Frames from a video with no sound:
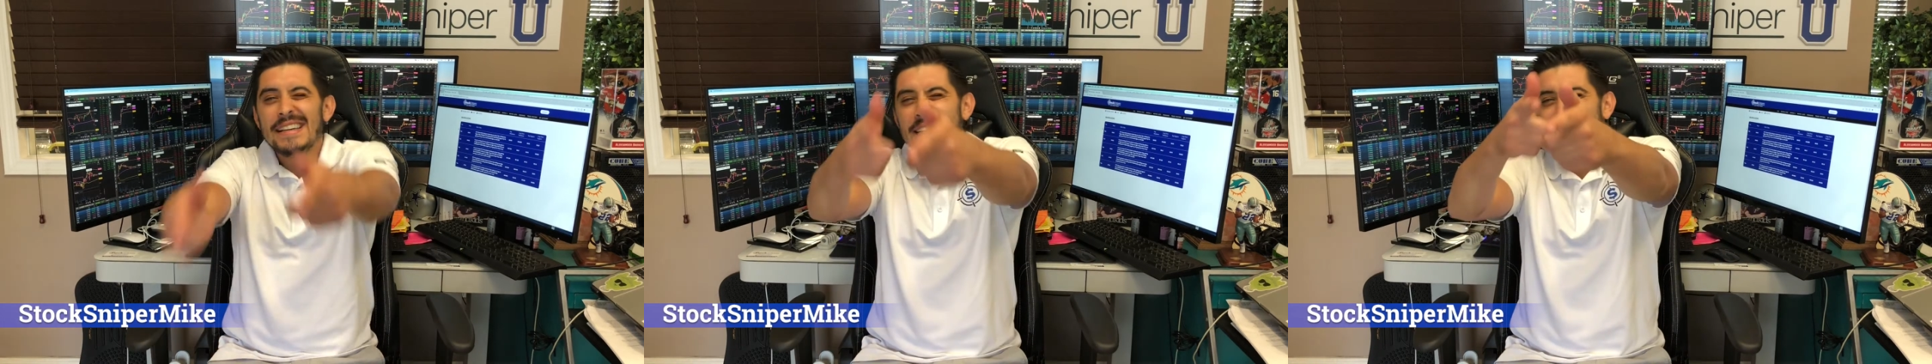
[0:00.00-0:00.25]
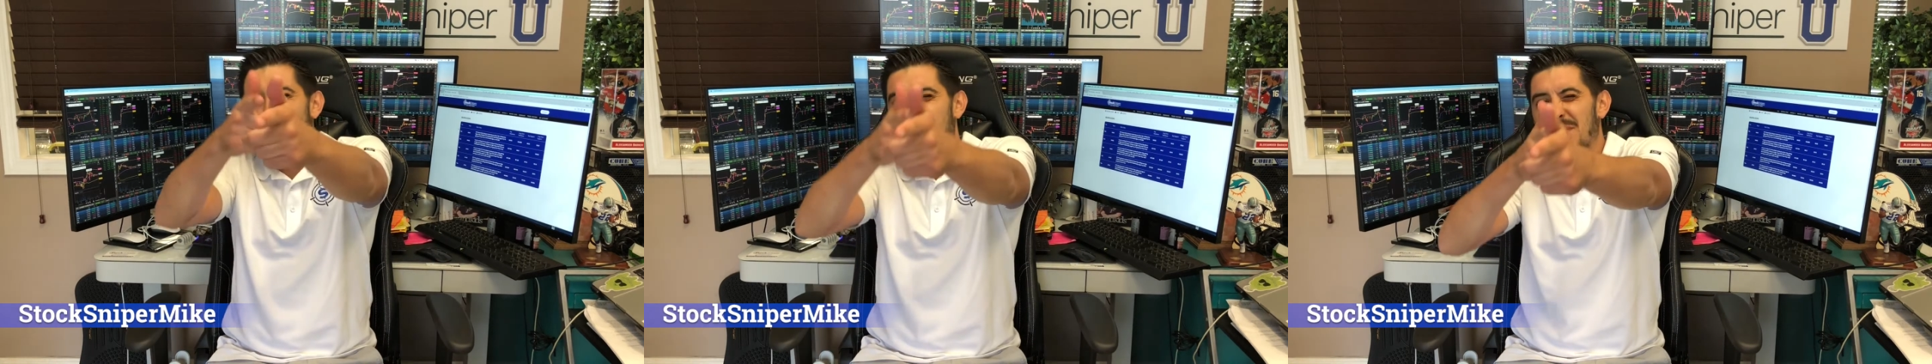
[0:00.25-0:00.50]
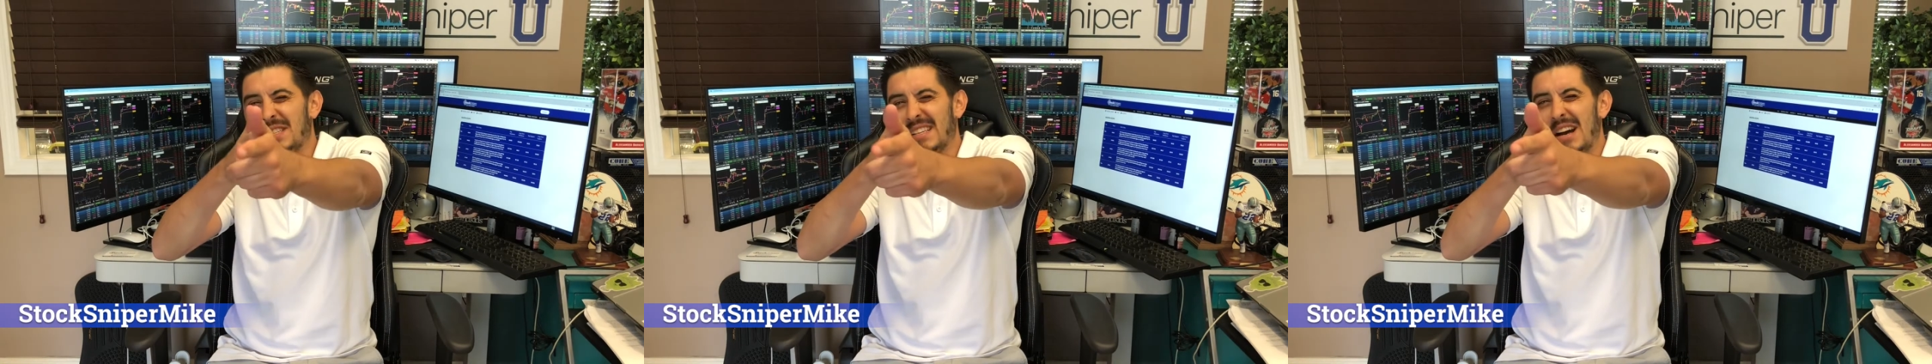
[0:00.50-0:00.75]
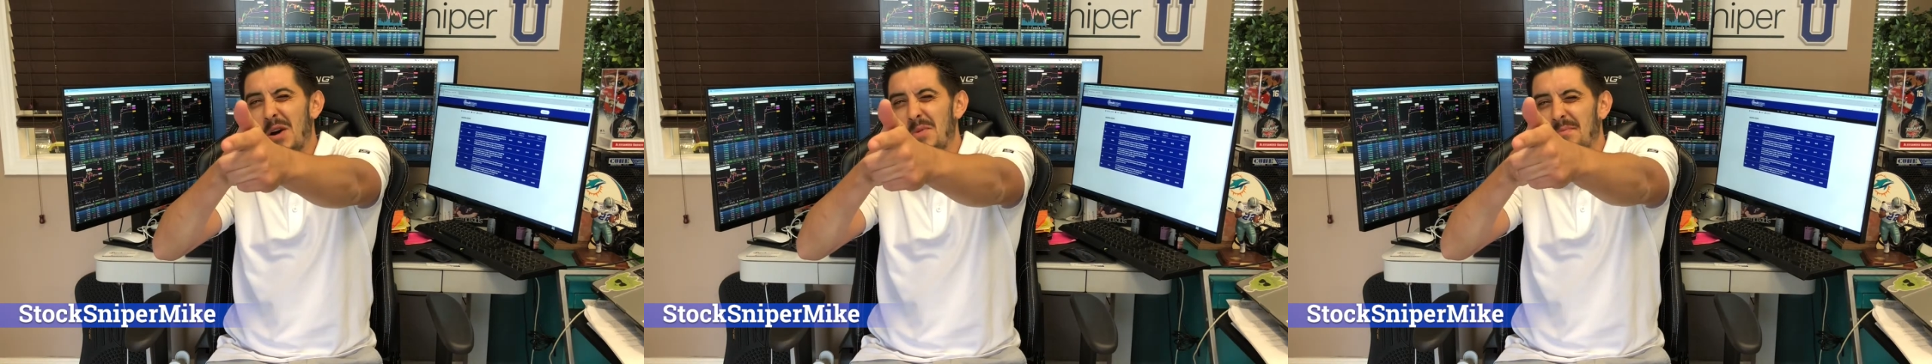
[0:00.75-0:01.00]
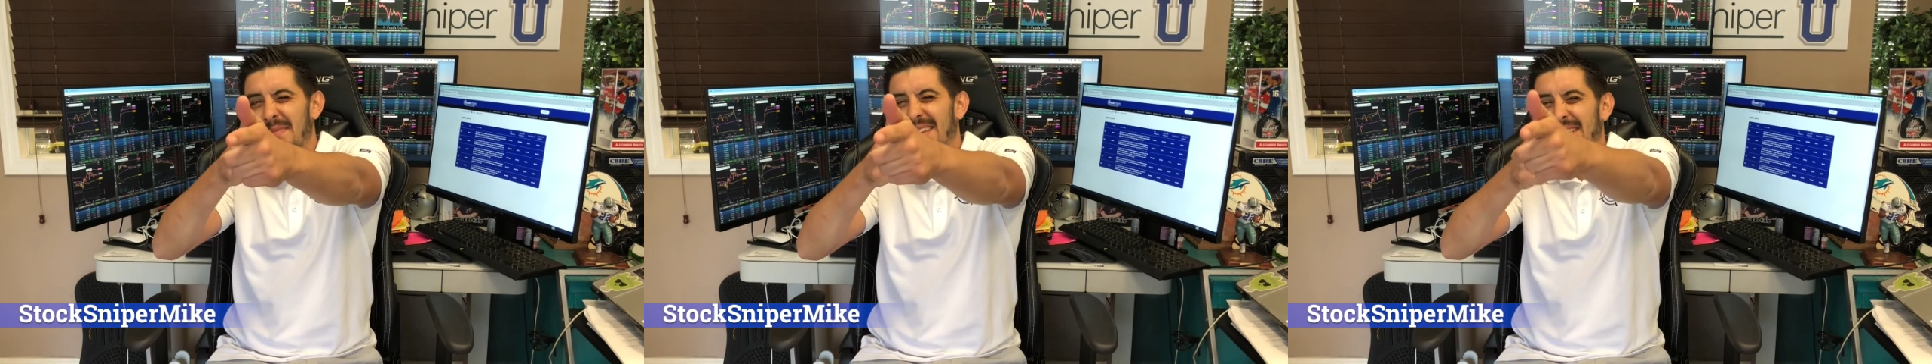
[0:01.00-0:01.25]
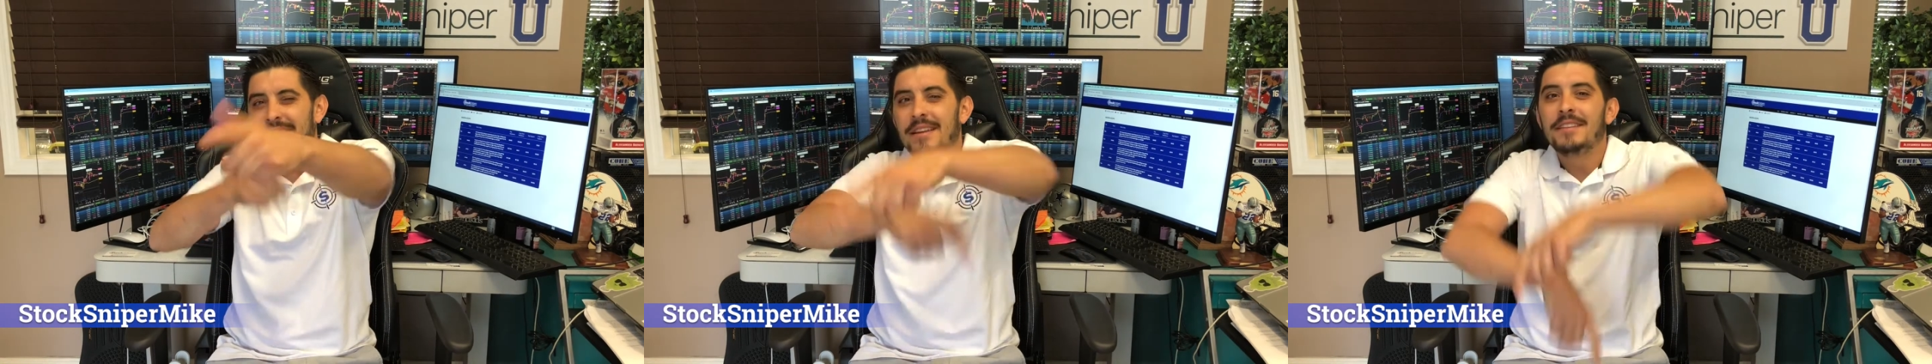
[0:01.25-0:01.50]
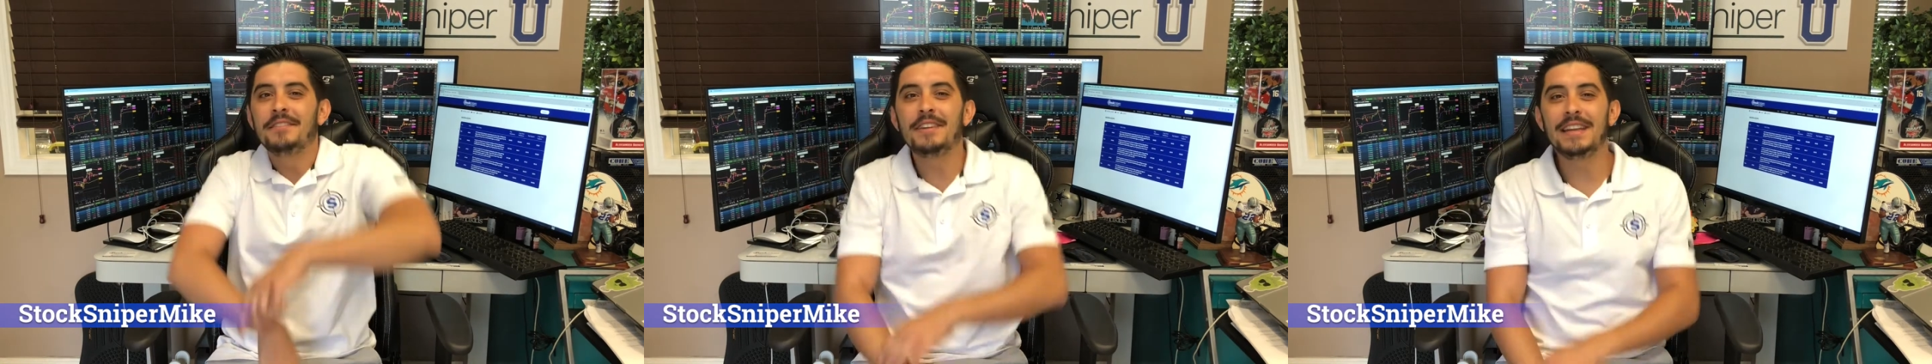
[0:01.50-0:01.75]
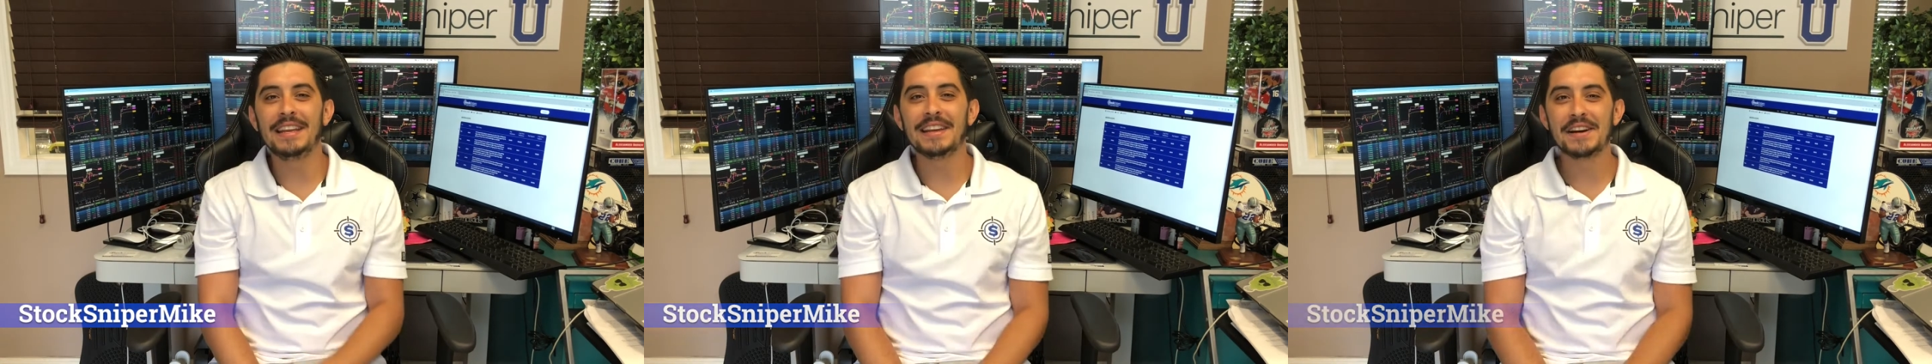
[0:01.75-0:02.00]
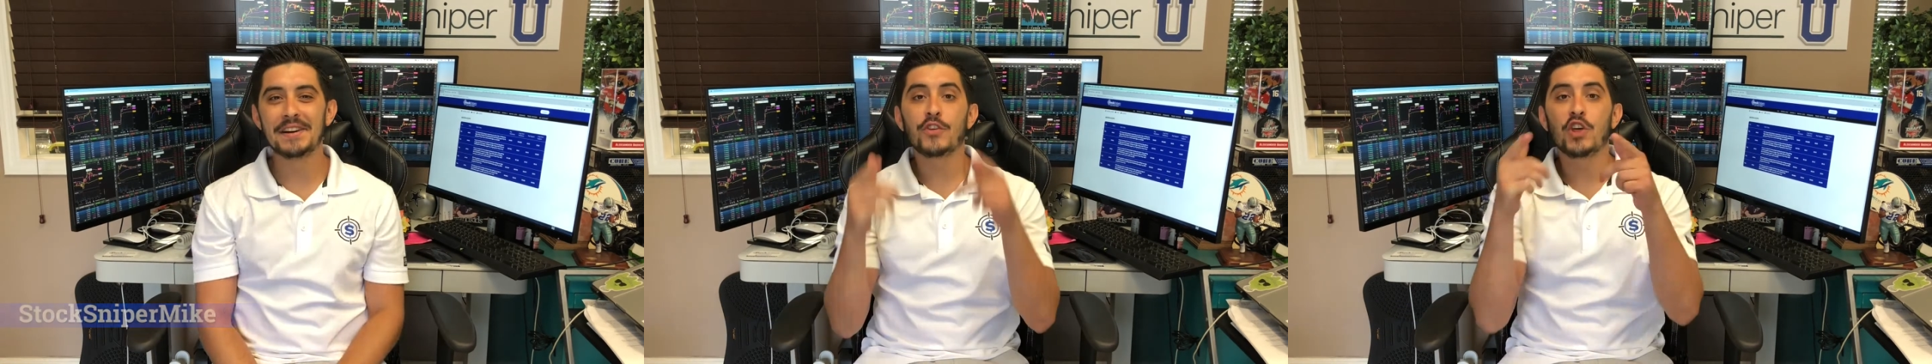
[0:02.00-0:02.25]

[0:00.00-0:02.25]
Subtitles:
Sniper Scope video.